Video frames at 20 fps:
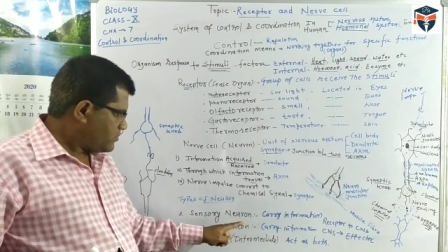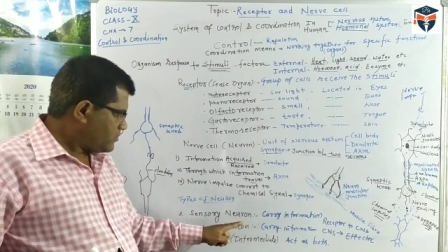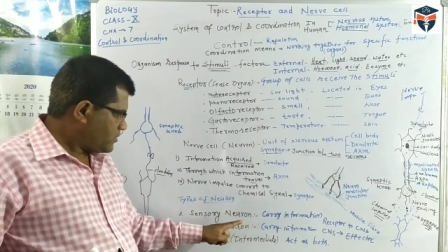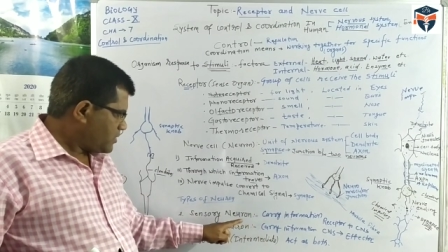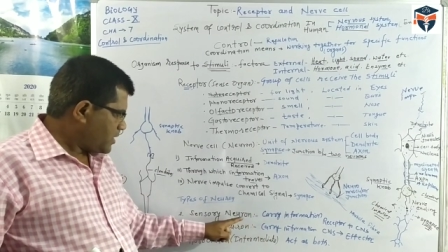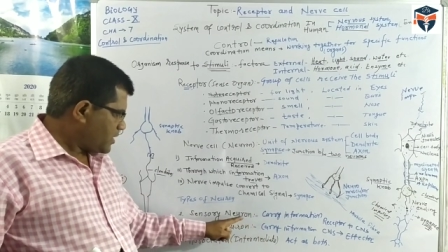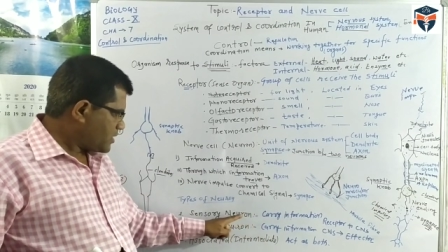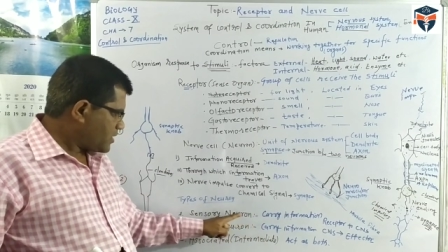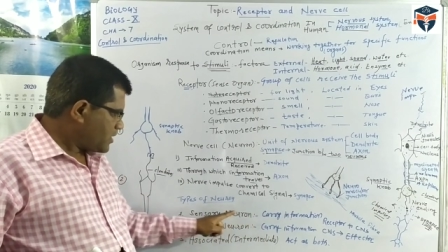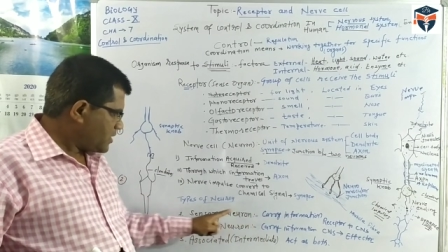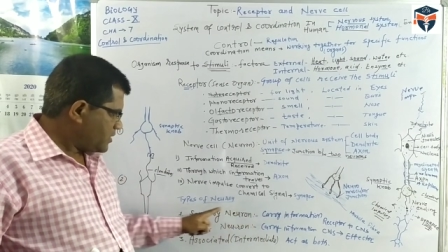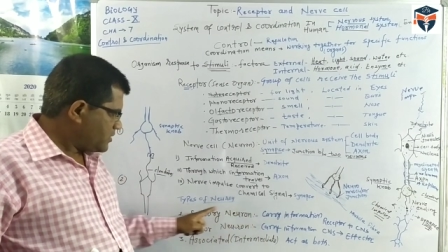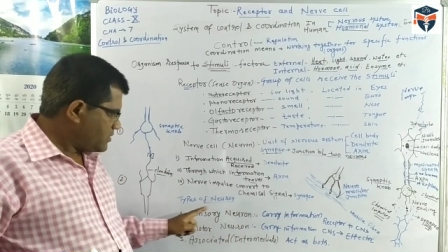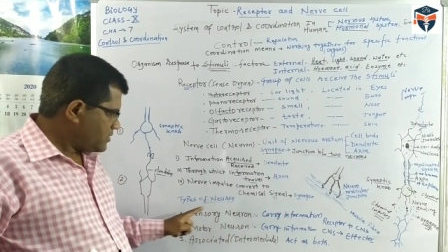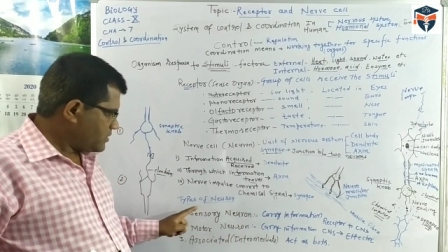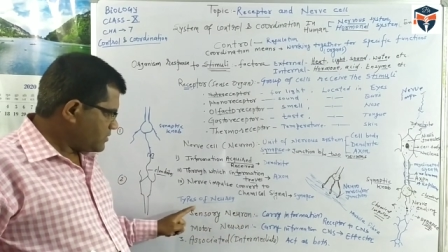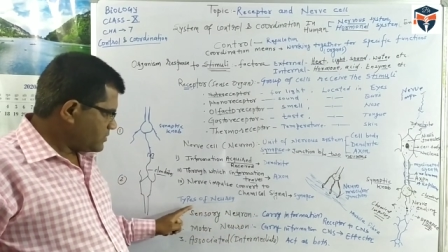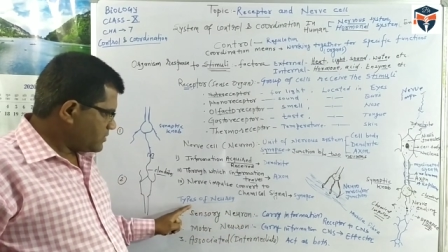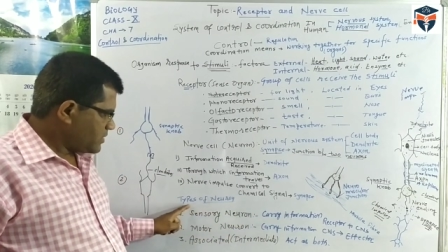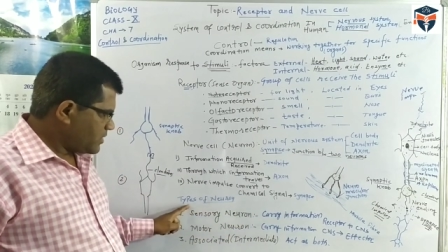They act as
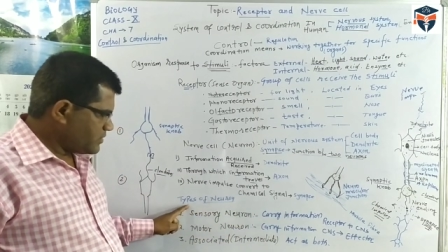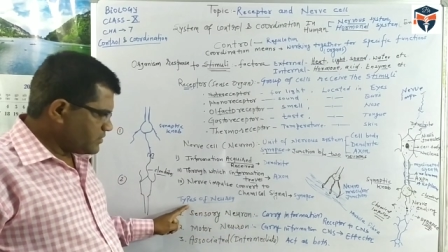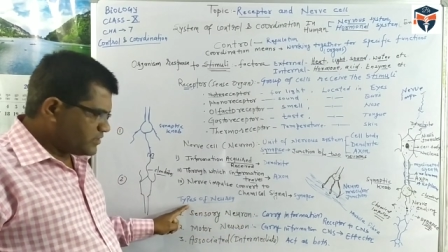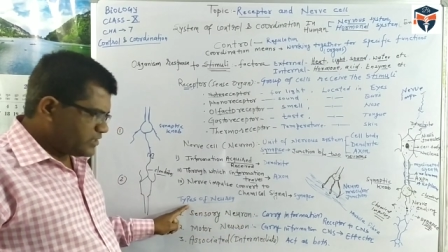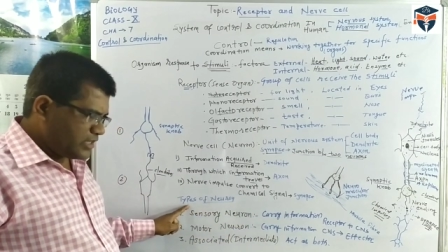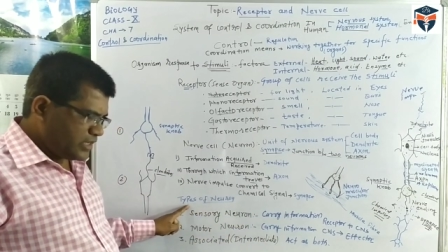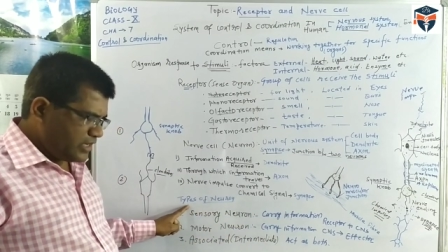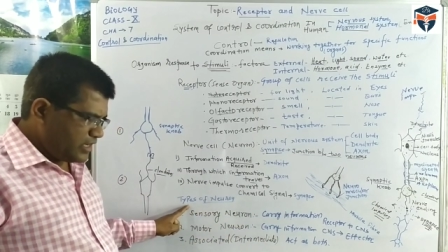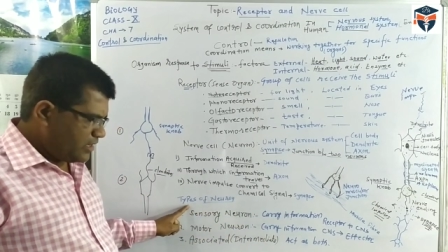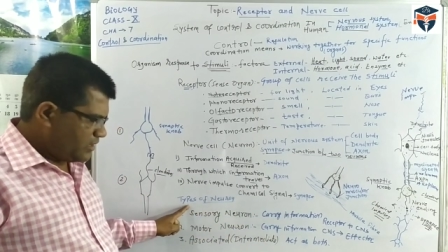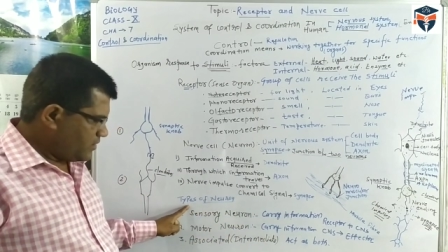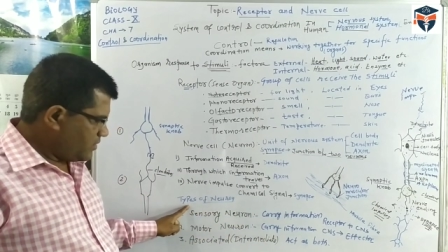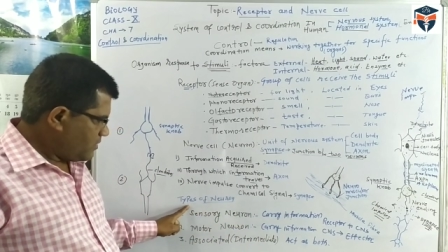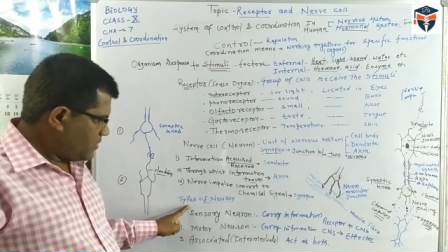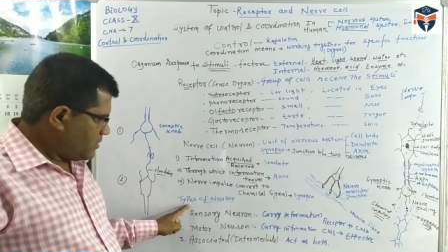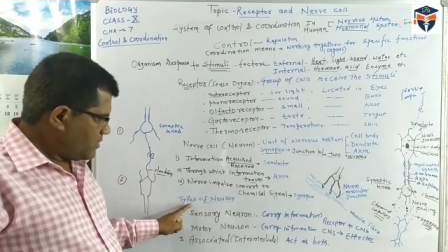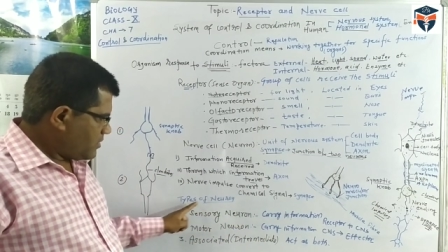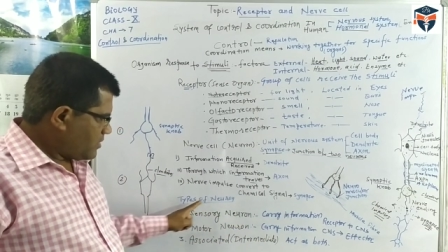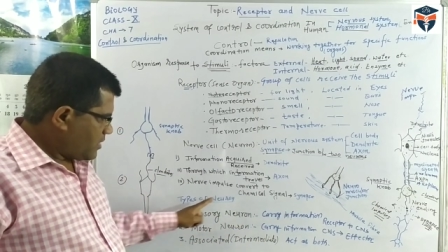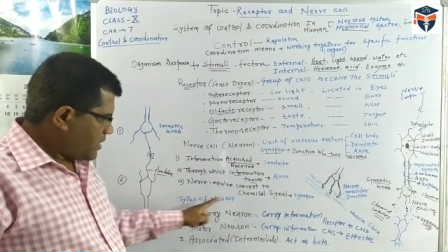the sensory
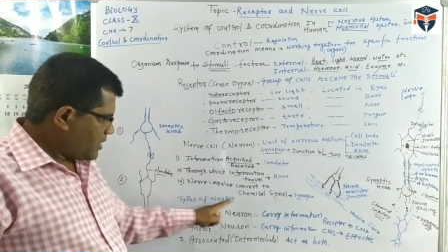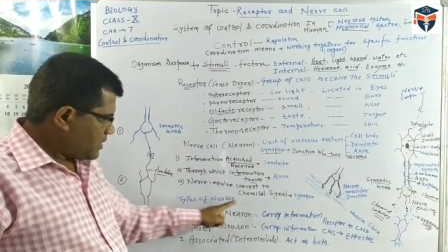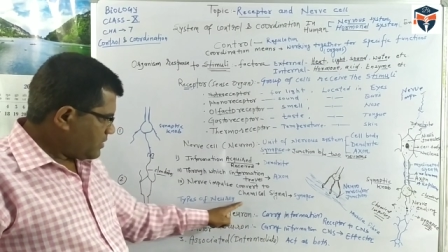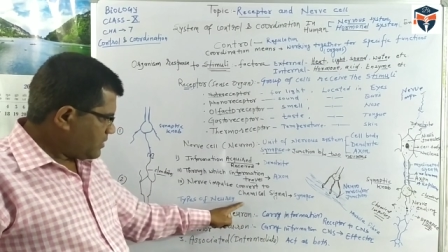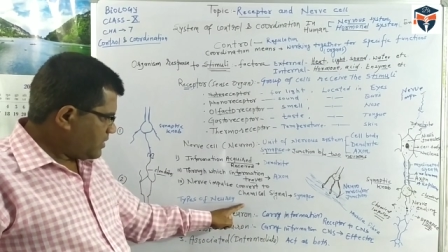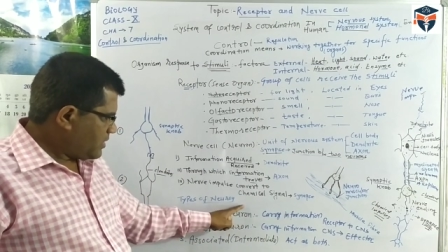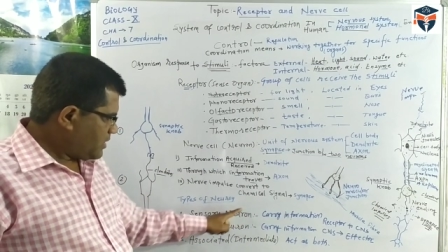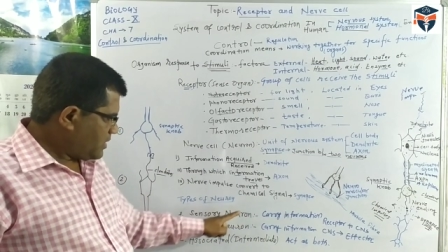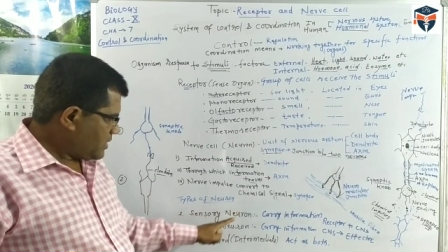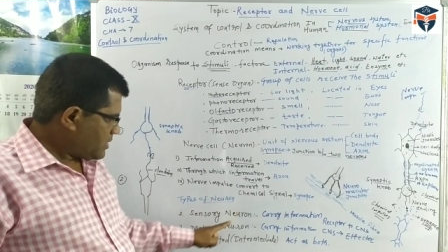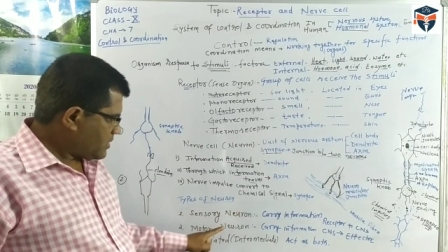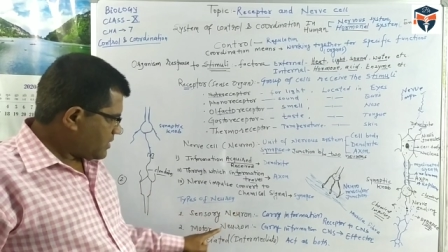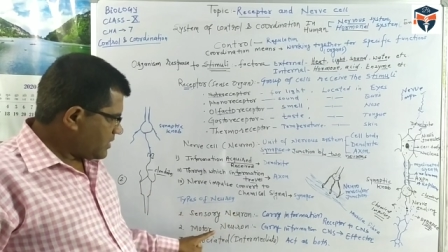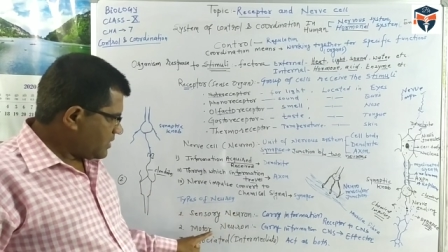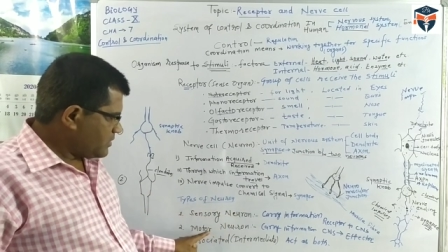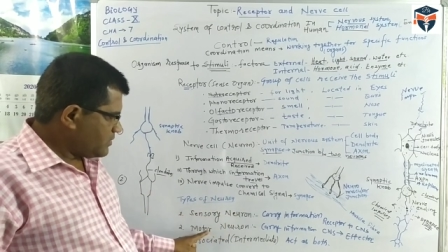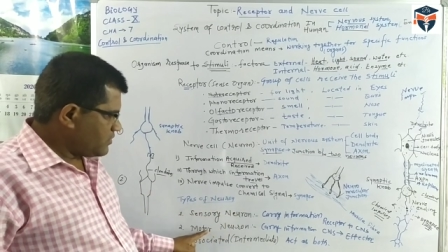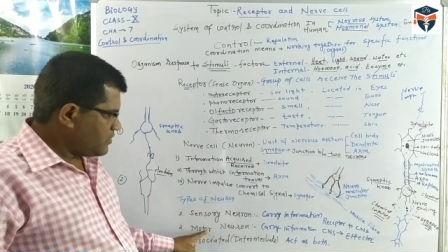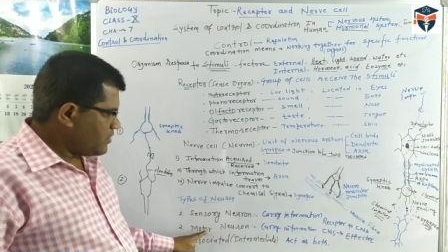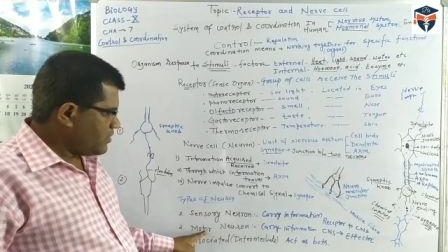or they act
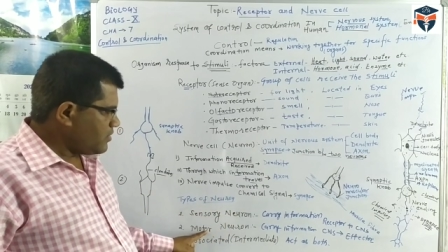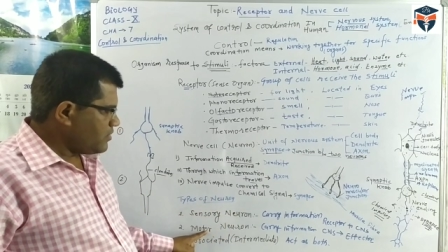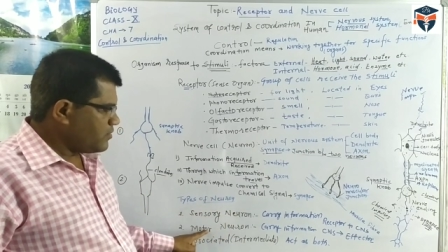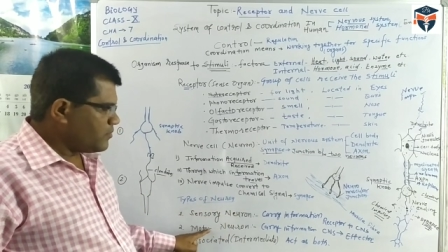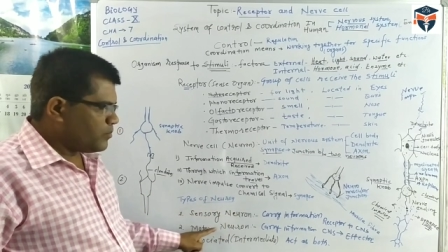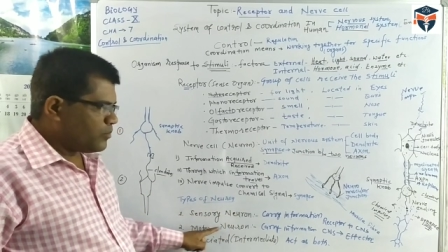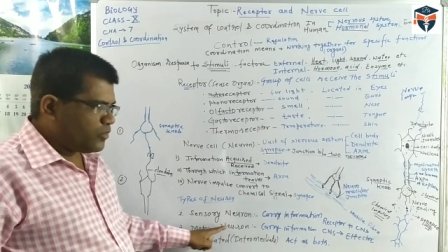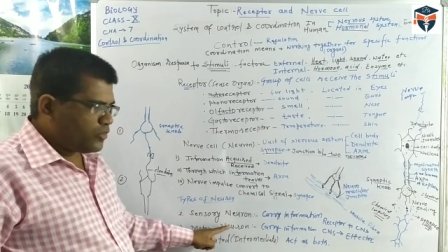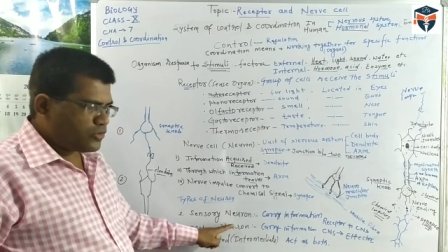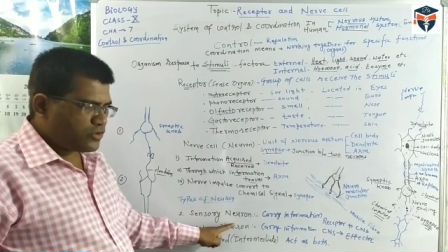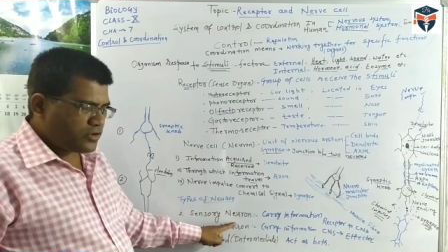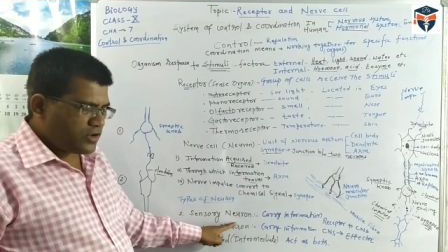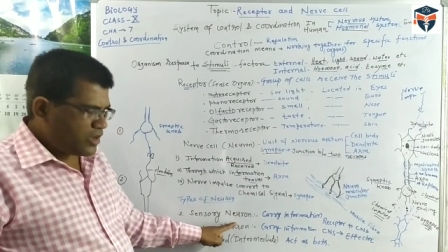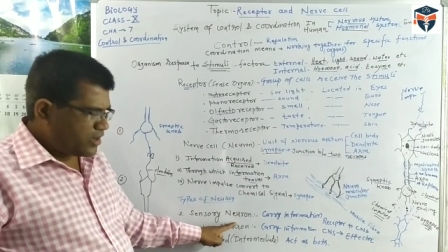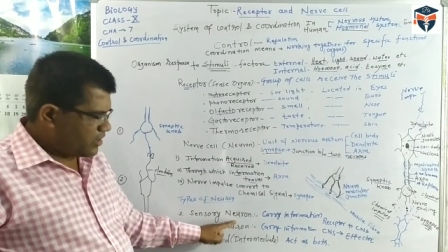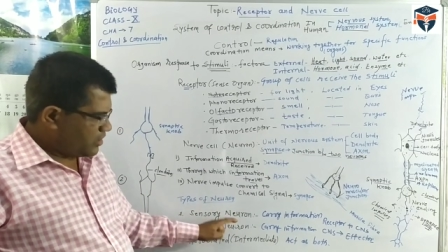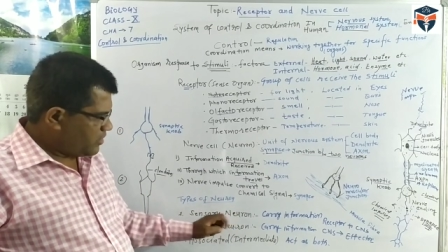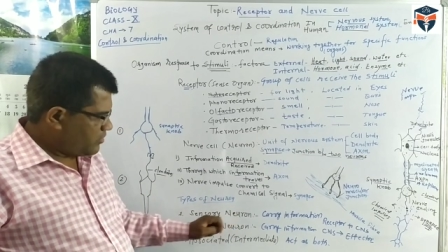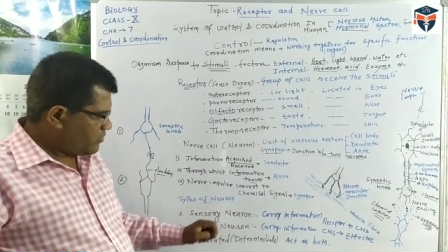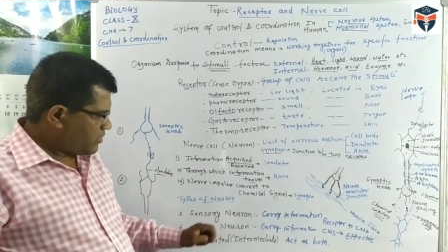as the
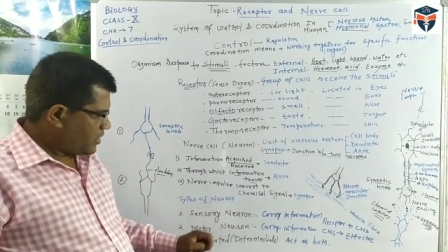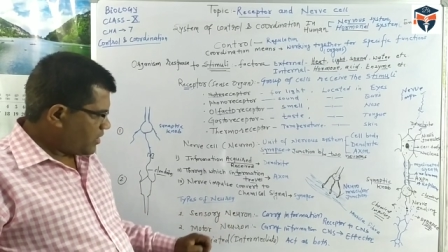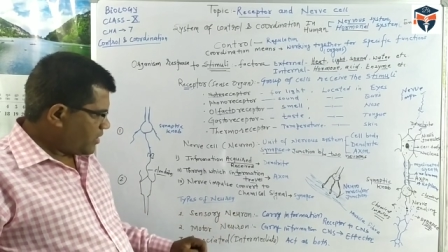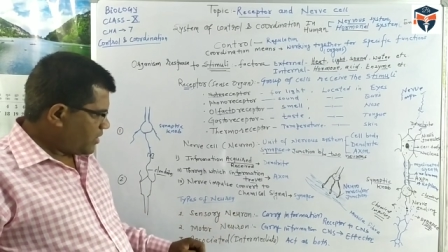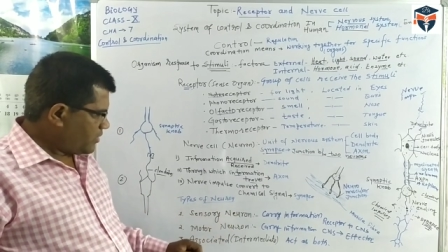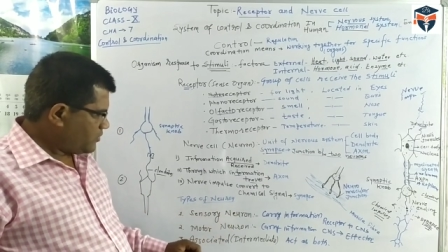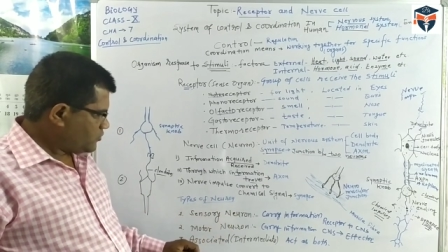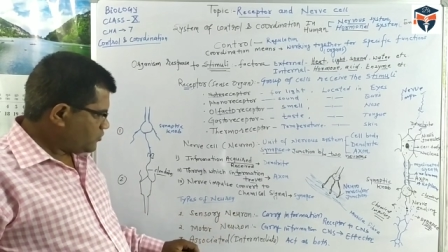motor neuron